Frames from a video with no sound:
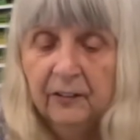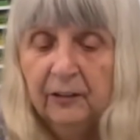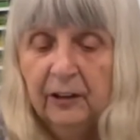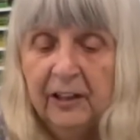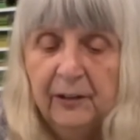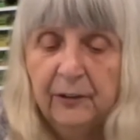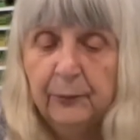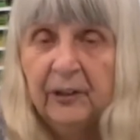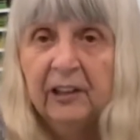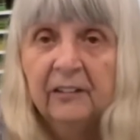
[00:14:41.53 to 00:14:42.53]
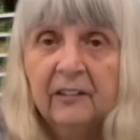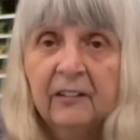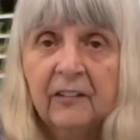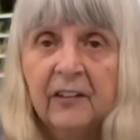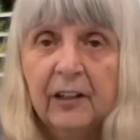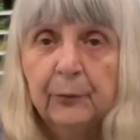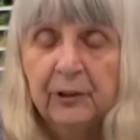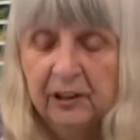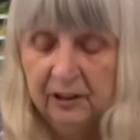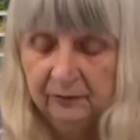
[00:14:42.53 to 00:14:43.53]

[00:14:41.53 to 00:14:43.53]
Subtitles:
lengthways that way.